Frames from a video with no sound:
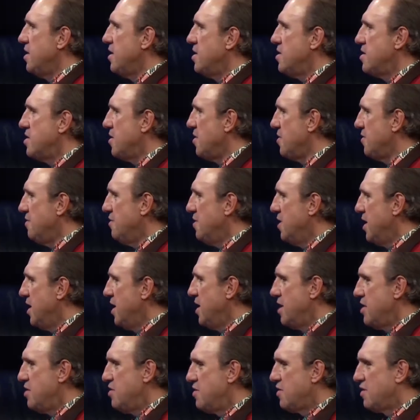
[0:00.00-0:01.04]
You know,
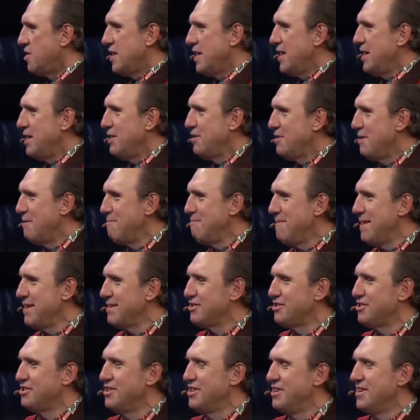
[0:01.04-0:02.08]
you're getting not
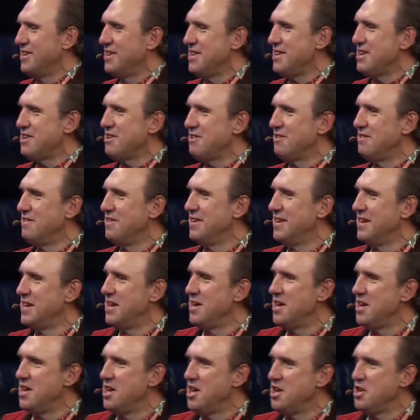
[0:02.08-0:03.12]
much. You know,
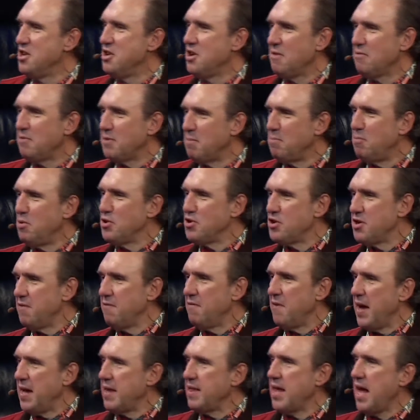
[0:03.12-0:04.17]
you have to put your
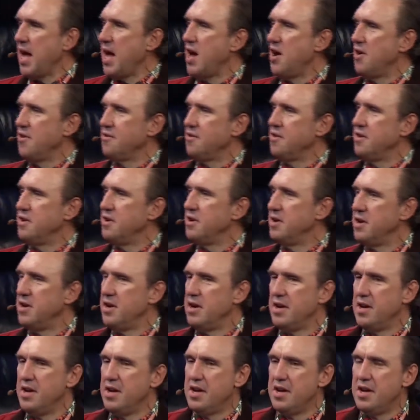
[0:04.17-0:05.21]
faith out.
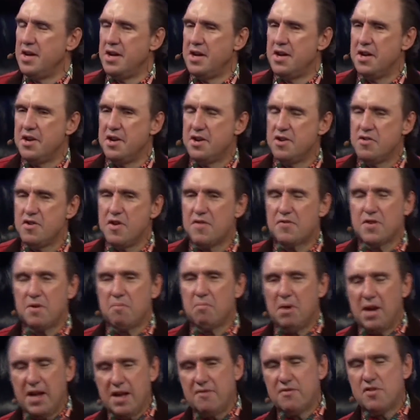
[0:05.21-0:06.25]
You have to
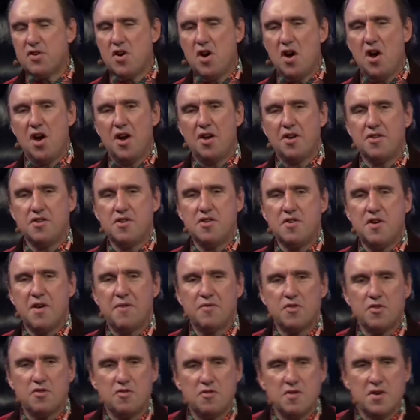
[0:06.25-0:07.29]
believe God. You
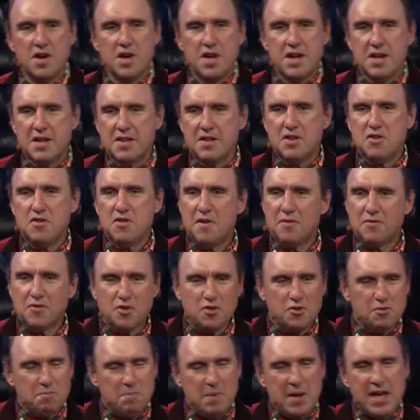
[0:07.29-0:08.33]
have to, you have to
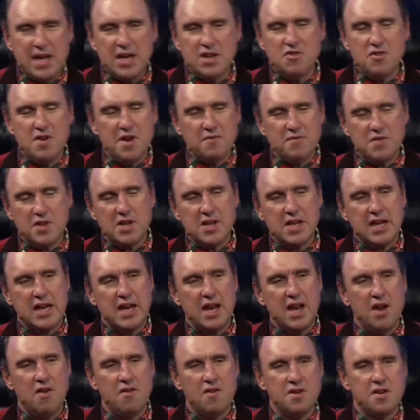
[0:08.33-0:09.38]
speak it. You have to
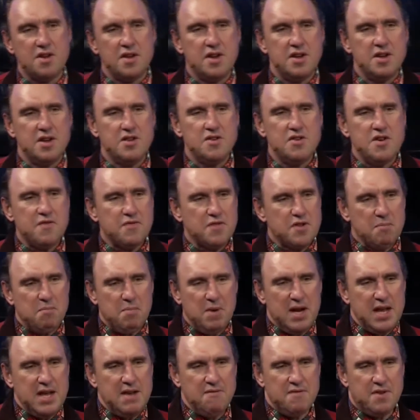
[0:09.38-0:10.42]
declare it. You have to
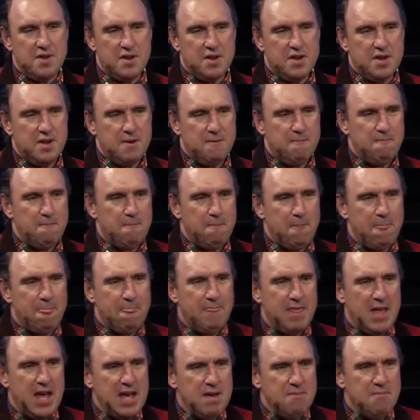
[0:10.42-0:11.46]
believe
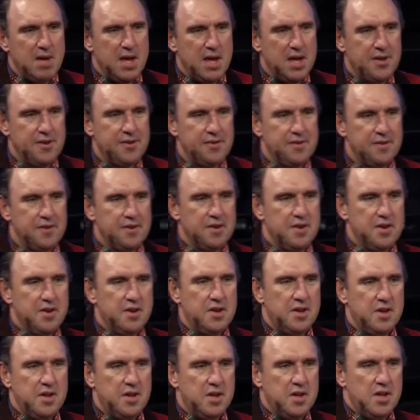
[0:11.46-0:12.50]
it. Amen.
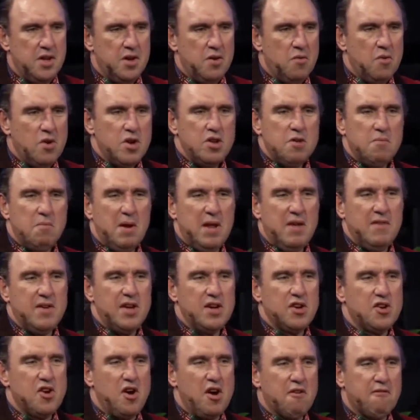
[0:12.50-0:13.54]
What do you believe
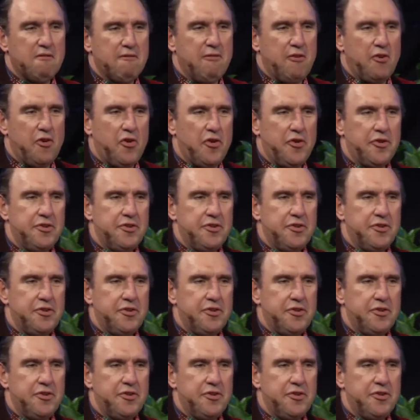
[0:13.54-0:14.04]
in God for?